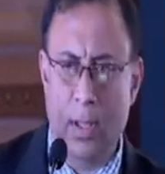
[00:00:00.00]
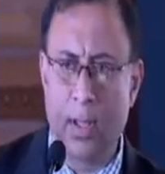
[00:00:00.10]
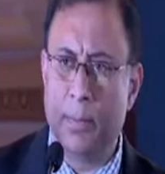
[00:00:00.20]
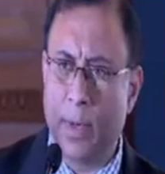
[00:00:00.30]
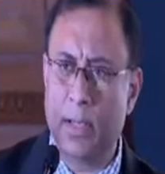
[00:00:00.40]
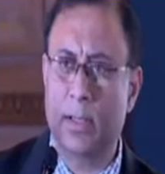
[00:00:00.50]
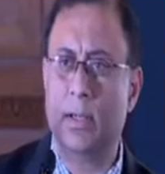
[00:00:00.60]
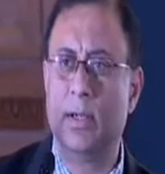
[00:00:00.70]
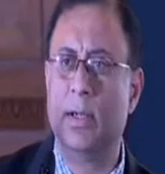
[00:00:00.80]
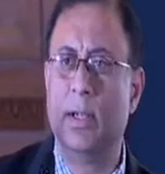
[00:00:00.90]
But
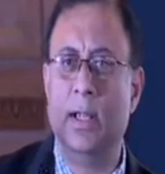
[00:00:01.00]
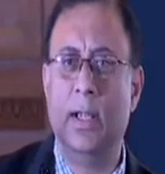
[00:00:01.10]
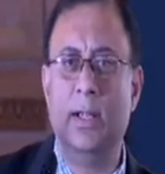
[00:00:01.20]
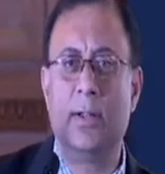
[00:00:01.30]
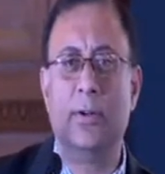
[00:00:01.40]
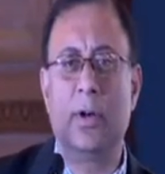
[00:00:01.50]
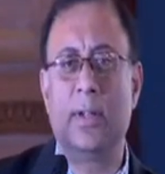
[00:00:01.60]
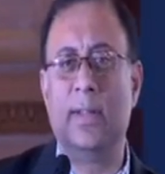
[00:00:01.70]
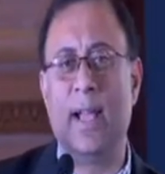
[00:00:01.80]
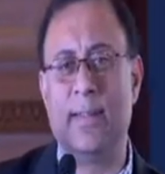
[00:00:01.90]
it's
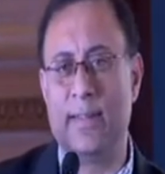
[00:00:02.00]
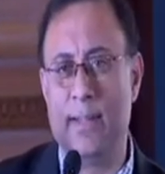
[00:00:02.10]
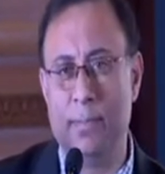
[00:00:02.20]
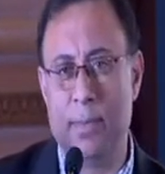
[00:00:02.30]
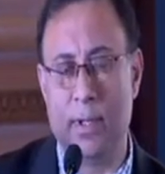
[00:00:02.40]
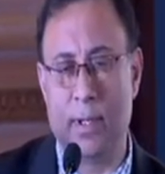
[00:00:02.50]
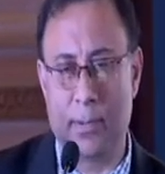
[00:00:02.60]
not that simple.